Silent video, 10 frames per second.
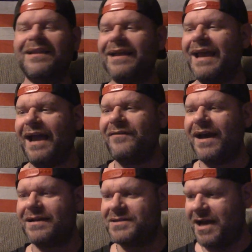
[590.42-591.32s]
Like, I've
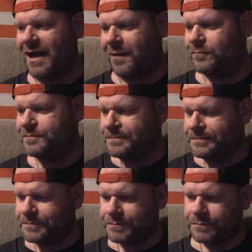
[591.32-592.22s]
got a job
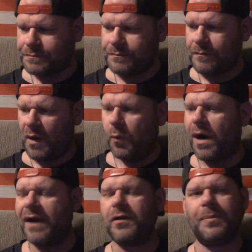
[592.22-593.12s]
where
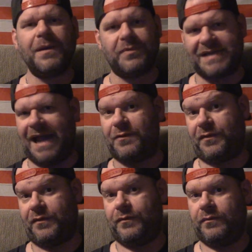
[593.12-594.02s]
I go to people's
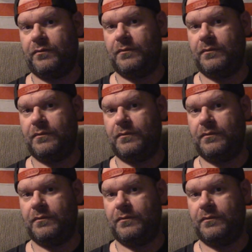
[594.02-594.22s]
houses